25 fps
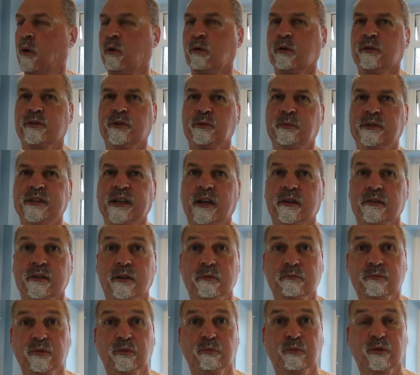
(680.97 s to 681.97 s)
When he was
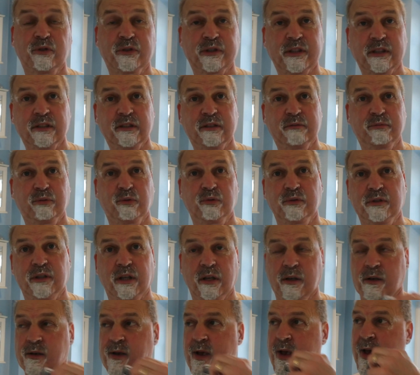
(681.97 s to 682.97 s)
younger, what's that for
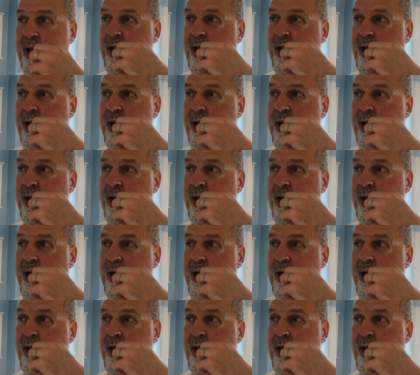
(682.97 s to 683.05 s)
you?